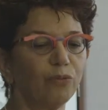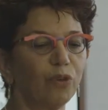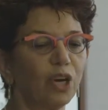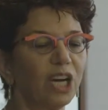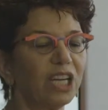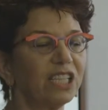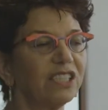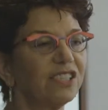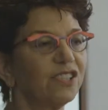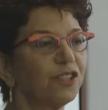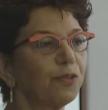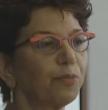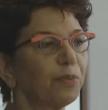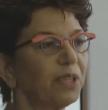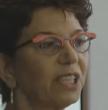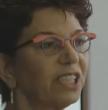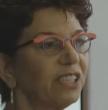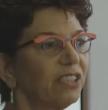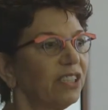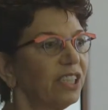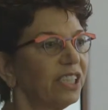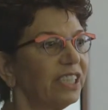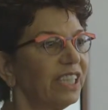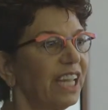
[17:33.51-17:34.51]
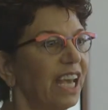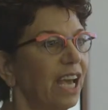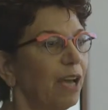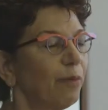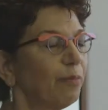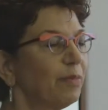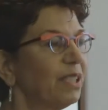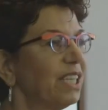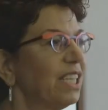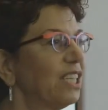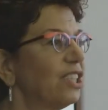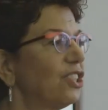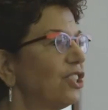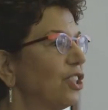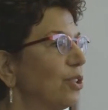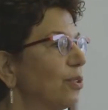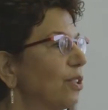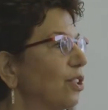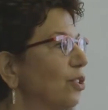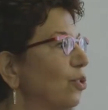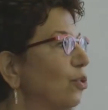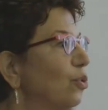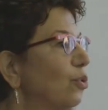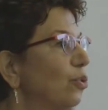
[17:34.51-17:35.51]
widespread
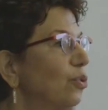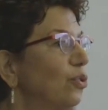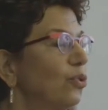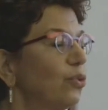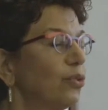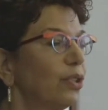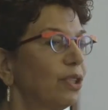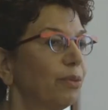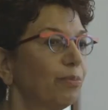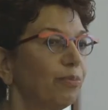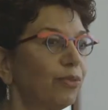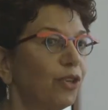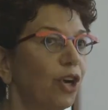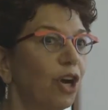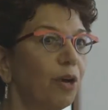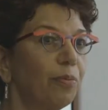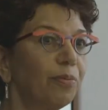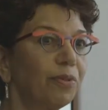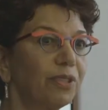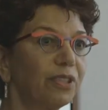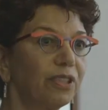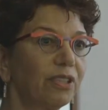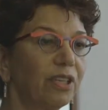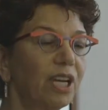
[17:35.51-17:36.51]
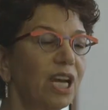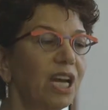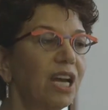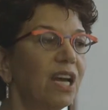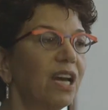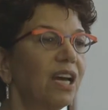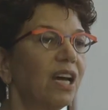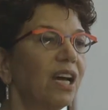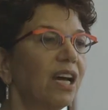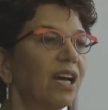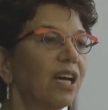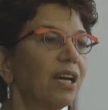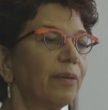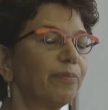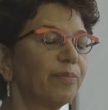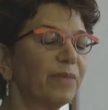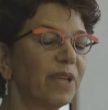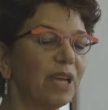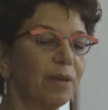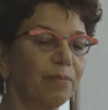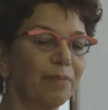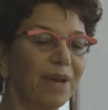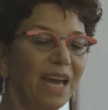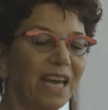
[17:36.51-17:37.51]
contamination due to improper
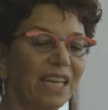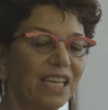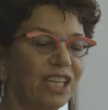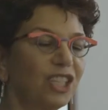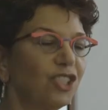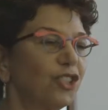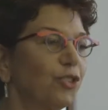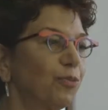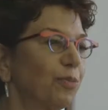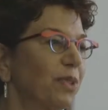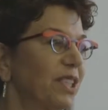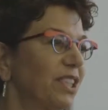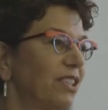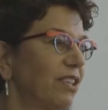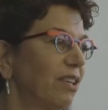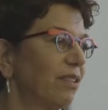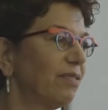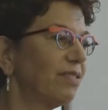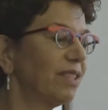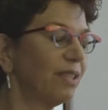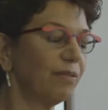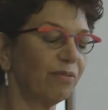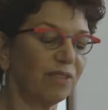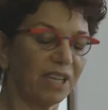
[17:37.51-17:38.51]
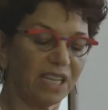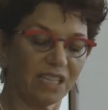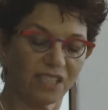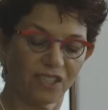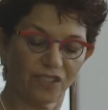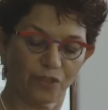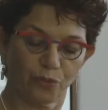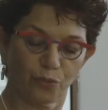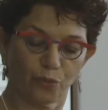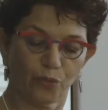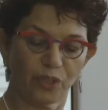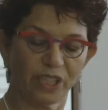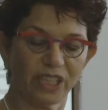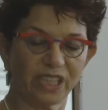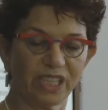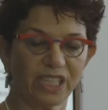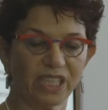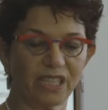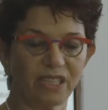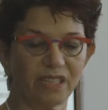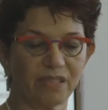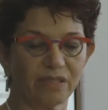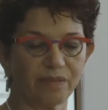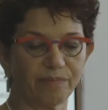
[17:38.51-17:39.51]
management of the waste with
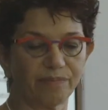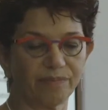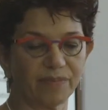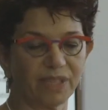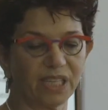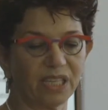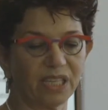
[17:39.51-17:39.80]
the